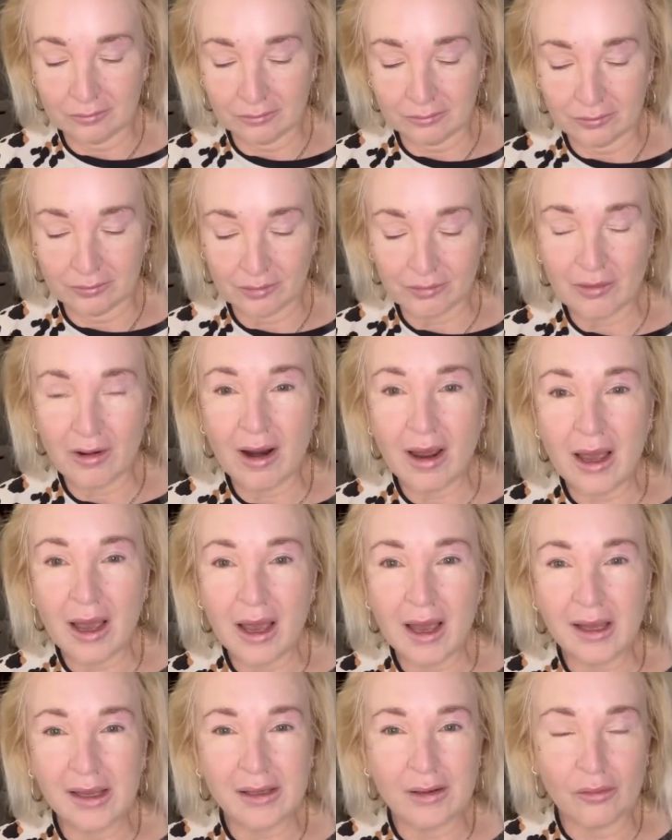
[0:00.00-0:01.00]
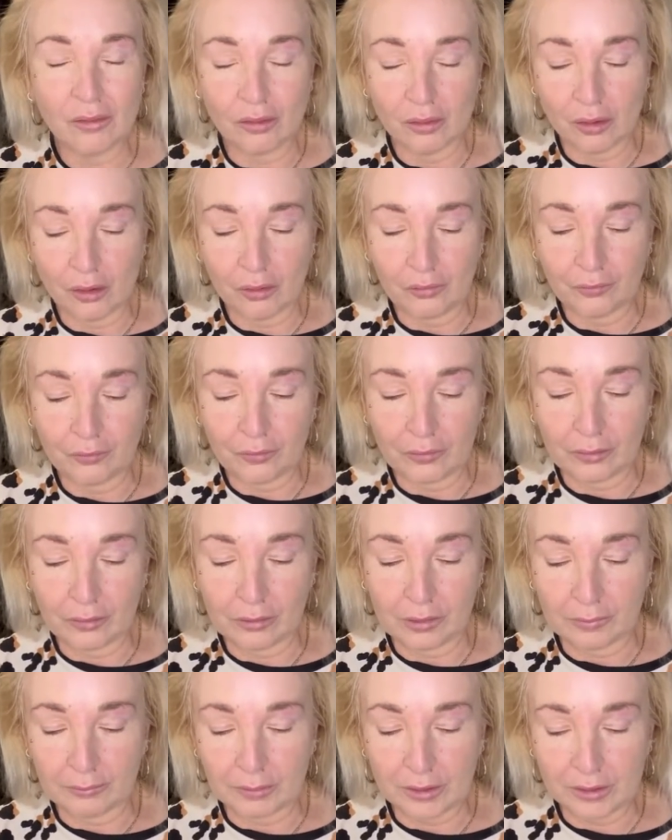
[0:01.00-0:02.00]
dry, awful.
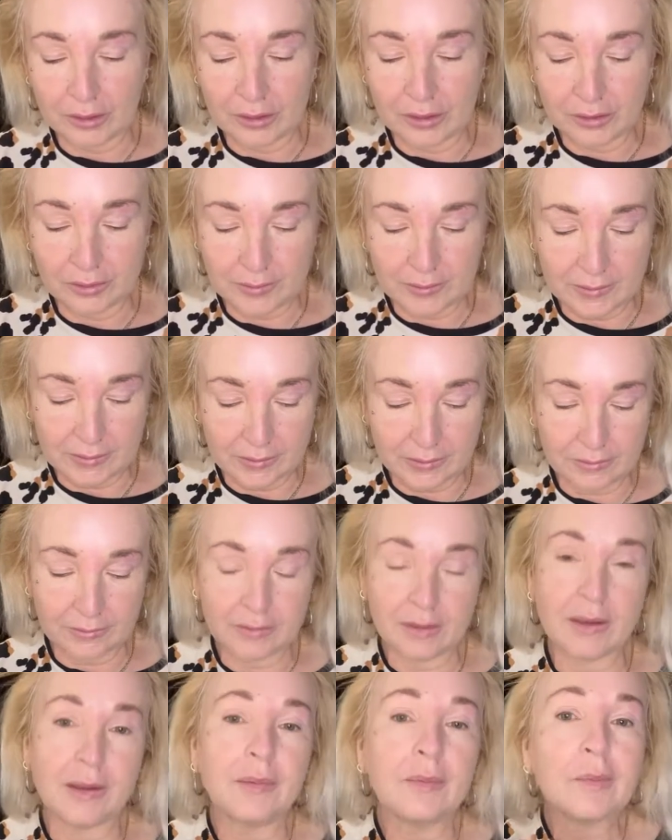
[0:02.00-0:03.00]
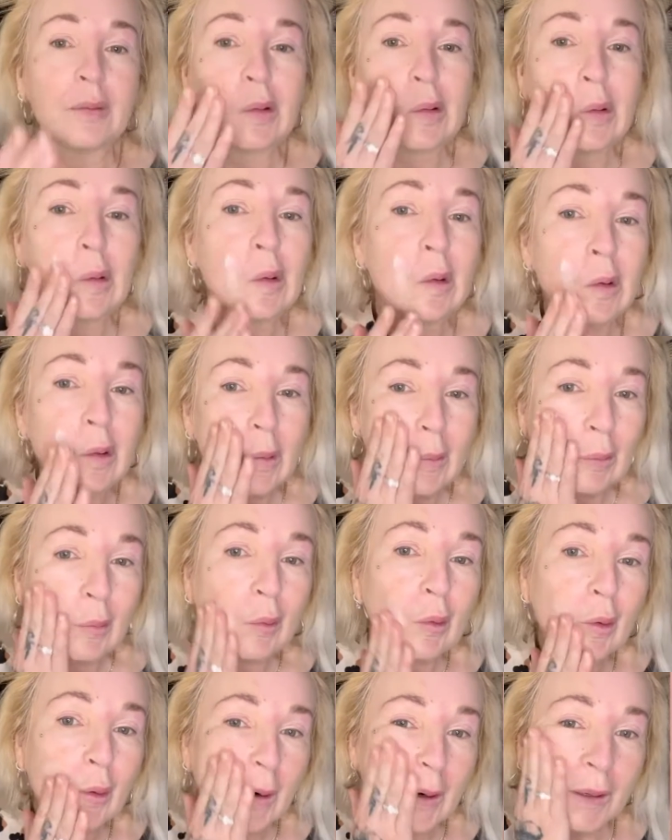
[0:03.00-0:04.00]
I'm going to use another
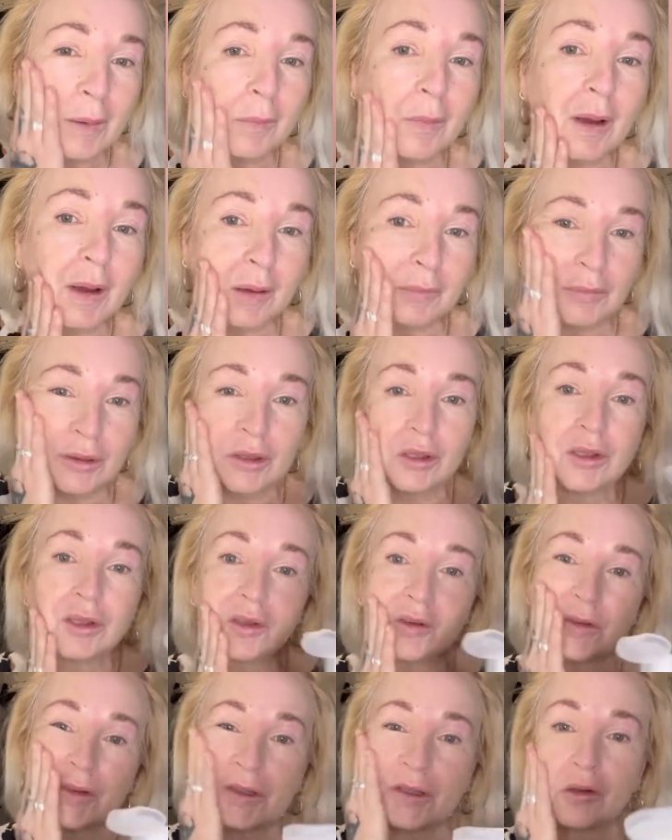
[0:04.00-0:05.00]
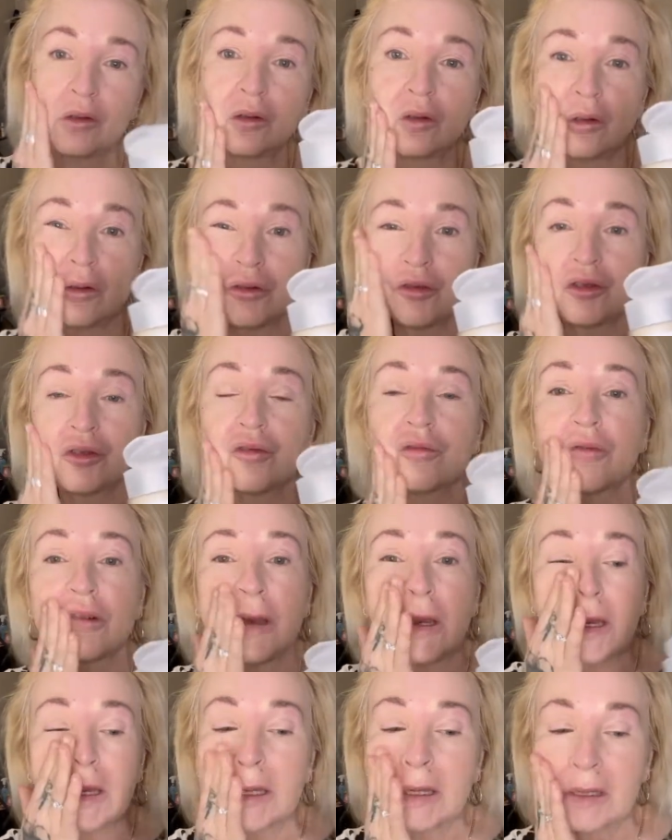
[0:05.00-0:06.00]
primer. I'm going to use the
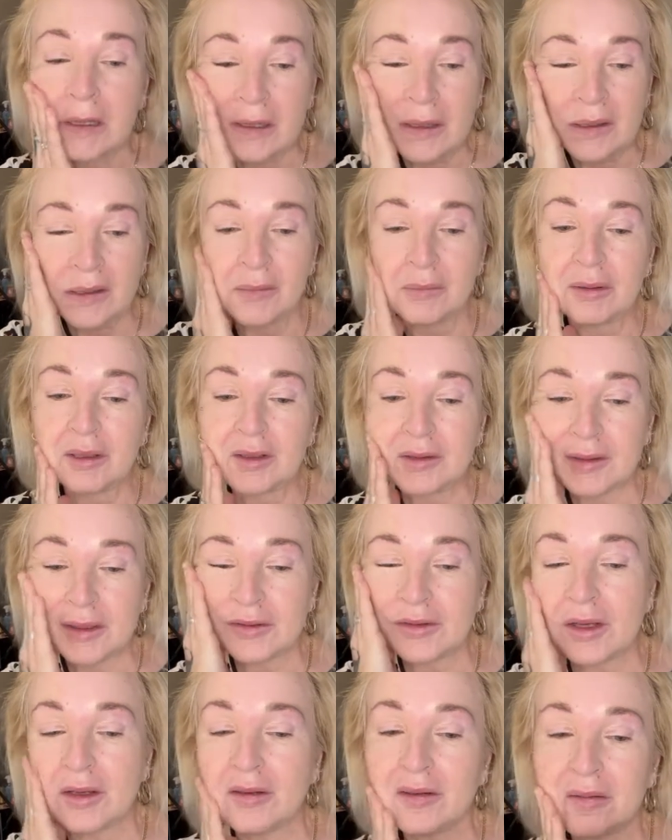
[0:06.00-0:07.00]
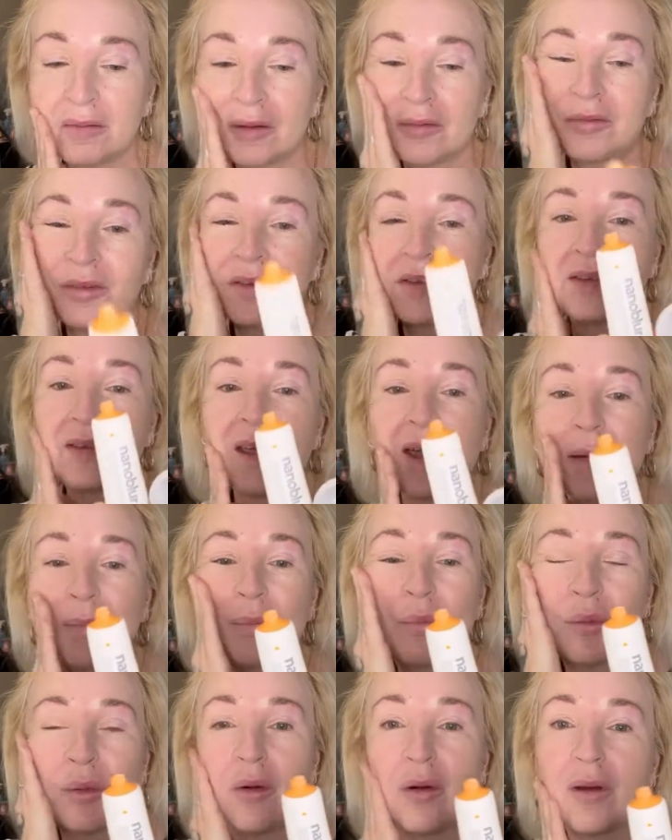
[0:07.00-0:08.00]
Ordinary because I don't know if it's that
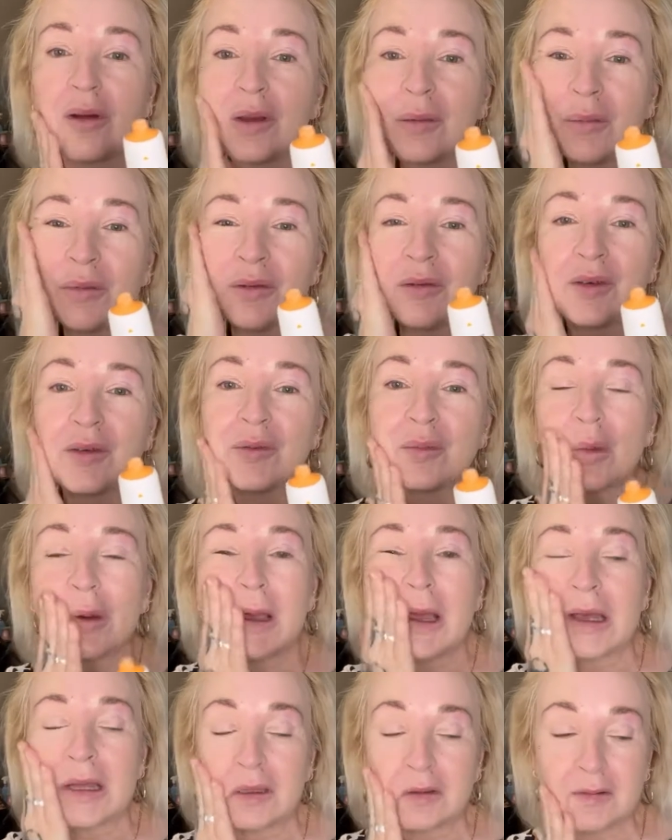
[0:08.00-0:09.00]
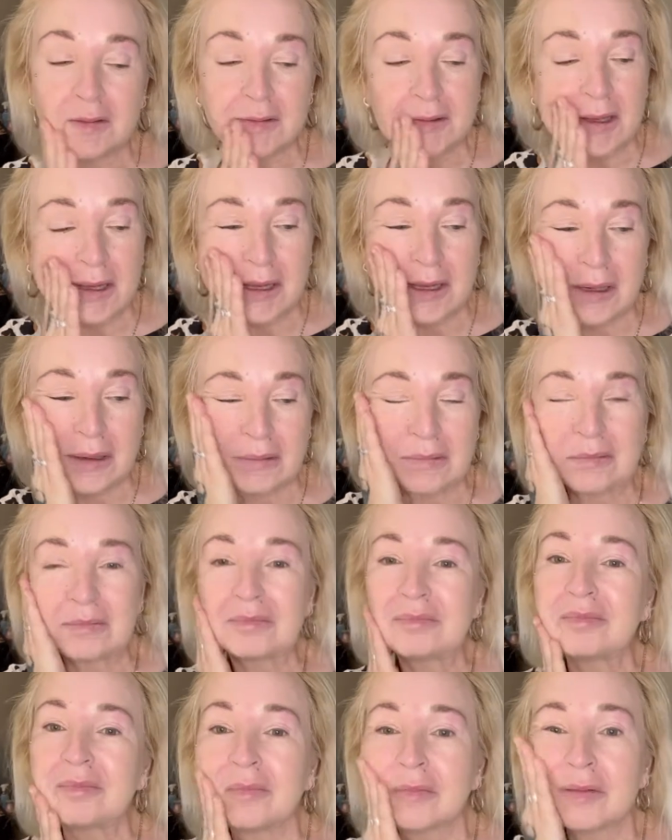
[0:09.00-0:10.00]
primer as well. So
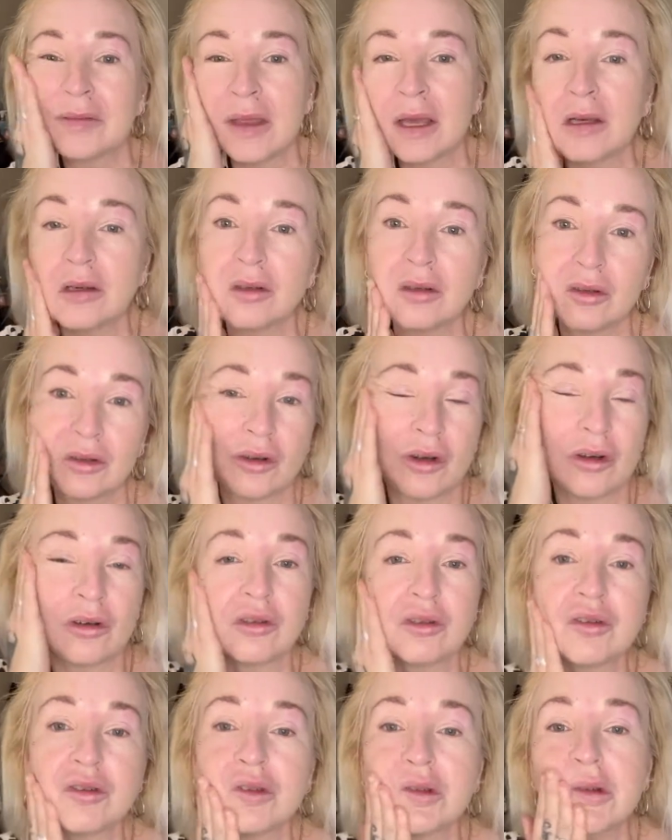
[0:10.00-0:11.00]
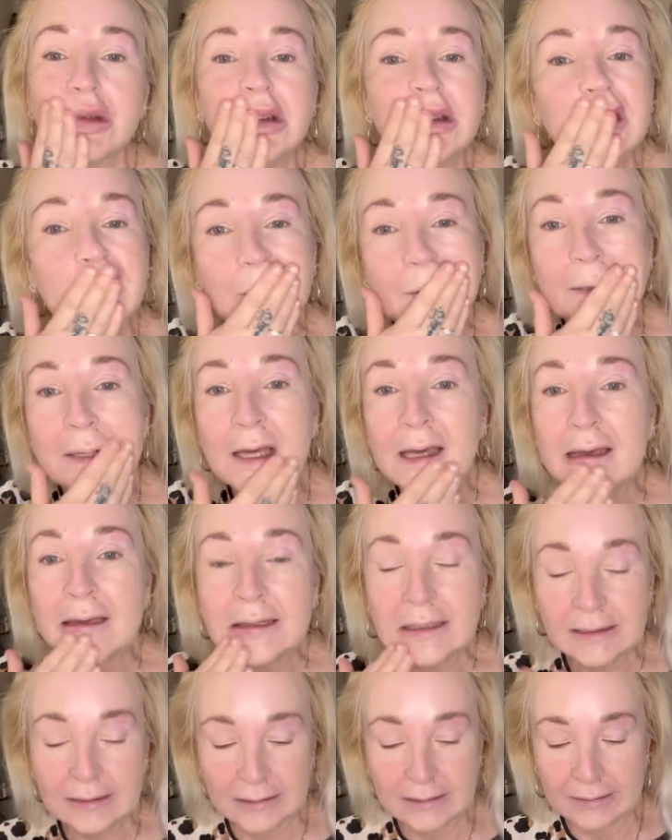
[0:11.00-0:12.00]
that concoction together.
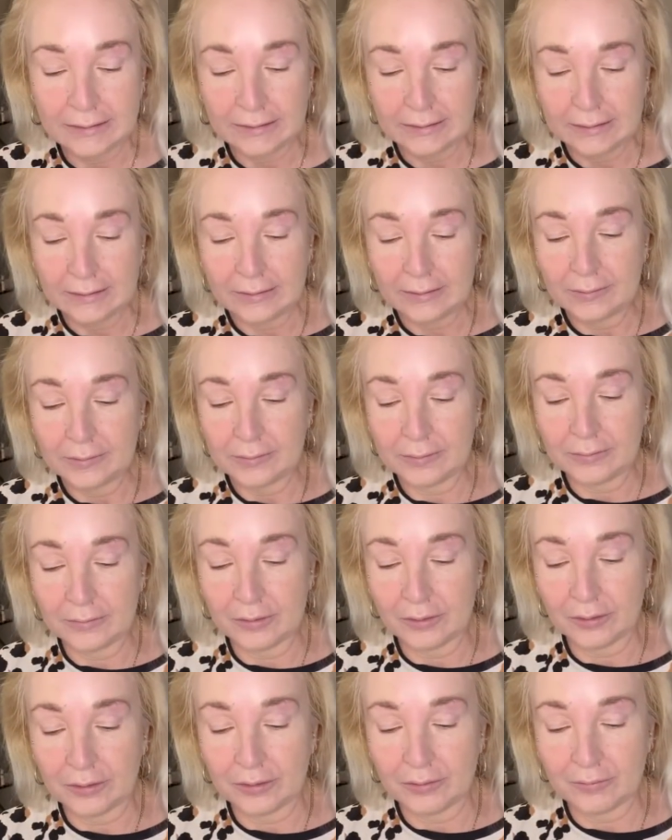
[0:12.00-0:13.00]
So I'm not going